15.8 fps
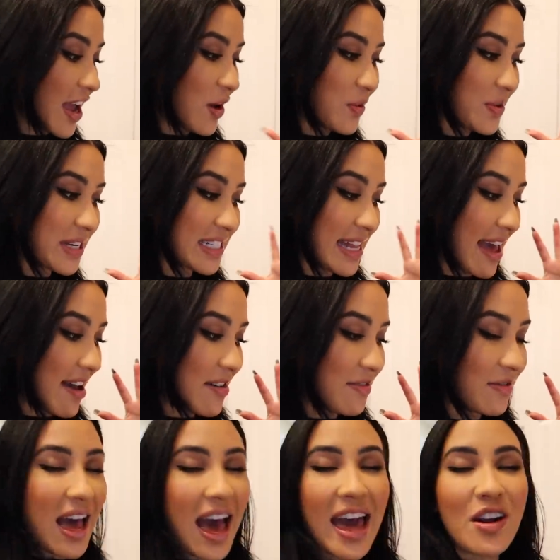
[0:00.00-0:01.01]
I always
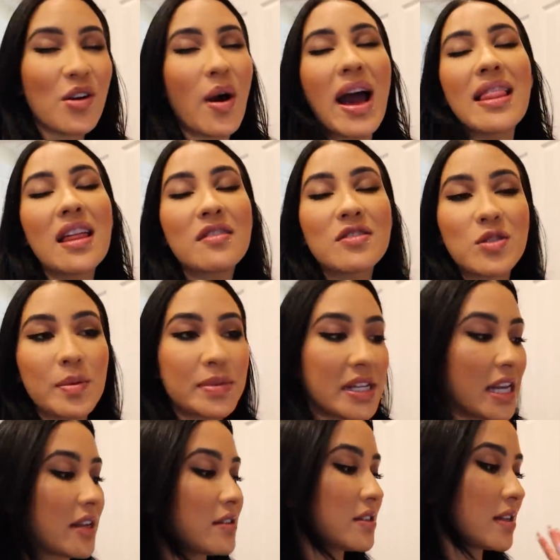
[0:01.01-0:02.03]
have, I don't know, I love sweet
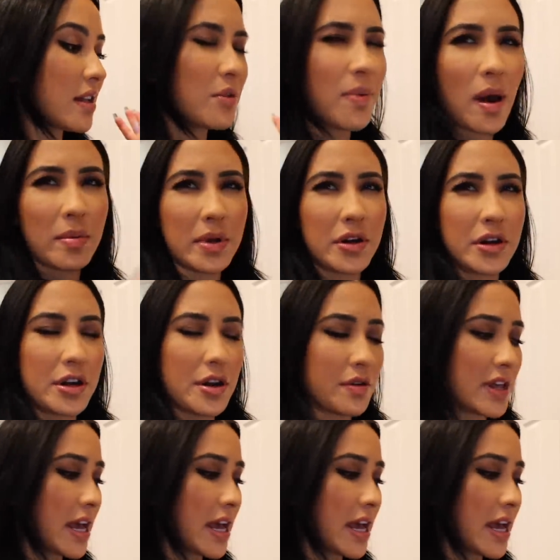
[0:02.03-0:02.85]
potatoes. You probably already know